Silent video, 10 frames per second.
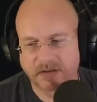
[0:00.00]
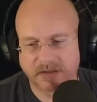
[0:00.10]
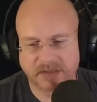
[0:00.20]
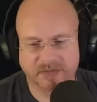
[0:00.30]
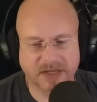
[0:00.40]

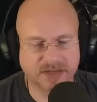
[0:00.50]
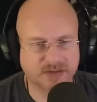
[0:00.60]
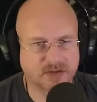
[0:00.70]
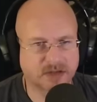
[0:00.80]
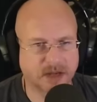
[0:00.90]
give you guys
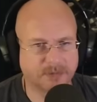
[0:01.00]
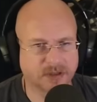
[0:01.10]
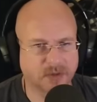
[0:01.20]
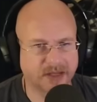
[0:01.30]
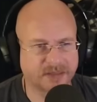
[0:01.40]
a couple
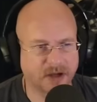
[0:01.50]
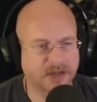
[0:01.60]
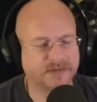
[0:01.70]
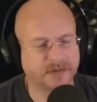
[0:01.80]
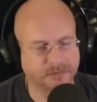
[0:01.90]
of quick
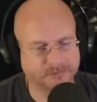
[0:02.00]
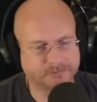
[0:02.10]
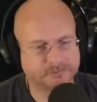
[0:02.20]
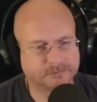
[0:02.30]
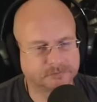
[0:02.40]
thoughts, and
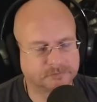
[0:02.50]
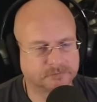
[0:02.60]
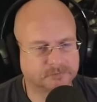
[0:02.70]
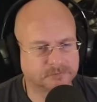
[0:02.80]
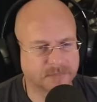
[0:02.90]

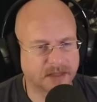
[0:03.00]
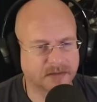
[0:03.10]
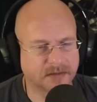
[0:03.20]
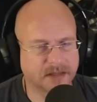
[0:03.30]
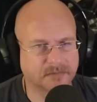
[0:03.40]

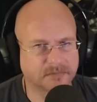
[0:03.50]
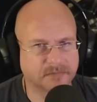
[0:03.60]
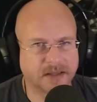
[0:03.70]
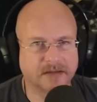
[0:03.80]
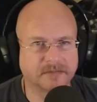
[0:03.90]
and and
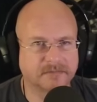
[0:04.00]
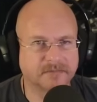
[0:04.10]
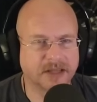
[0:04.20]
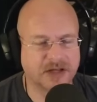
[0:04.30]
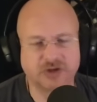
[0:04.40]
and
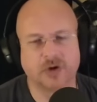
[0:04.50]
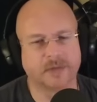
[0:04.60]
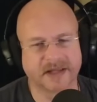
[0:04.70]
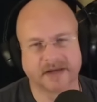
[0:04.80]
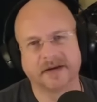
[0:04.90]
and you know
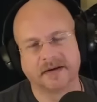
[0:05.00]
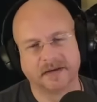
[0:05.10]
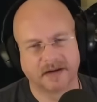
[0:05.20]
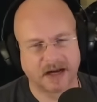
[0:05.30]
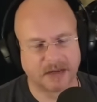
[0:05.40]
me.
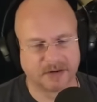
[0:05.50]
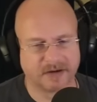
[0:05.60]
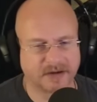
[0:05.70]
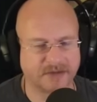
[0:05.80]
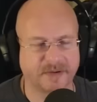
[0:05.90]
I'm
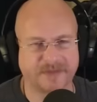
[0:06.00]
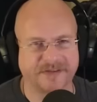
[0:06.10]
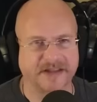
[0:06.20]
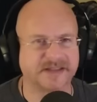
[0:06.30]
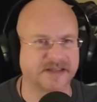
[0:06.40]
a I'm a
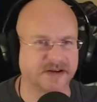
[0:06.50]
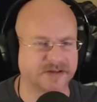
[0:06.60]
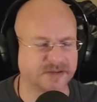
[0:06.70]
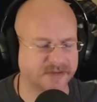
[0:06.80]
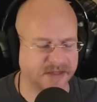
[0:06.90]
fence sitter,
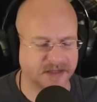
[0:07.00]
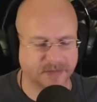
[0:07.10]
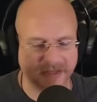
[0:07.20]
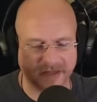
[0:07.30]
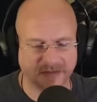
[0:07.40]
so it's not going to
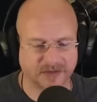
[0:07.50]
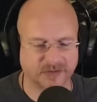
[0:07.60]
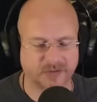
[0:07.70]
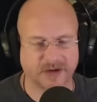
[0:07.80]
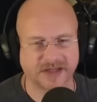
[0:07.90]
be anything
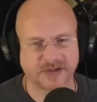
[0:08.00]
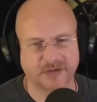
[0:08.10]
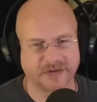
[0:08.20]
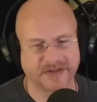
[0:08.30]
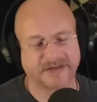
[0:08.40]
too crazy
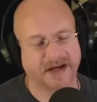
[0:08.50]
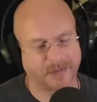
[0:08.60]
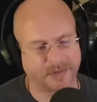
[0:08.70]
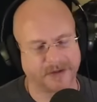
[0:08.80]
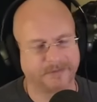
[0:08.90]
over the
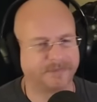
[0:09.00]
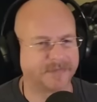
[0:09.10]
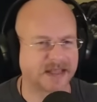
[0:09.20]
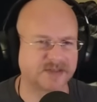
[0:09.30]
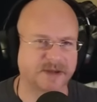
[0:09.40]
top, but
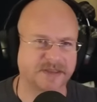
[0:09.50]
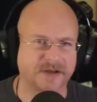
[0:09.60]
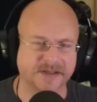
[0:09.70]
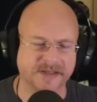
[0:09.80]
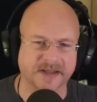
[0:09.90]
that's my
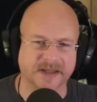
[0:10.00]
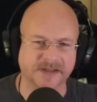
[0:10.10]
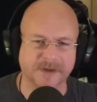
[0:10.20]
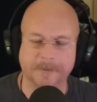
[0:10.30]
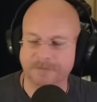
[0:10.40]
thoughts on that. So.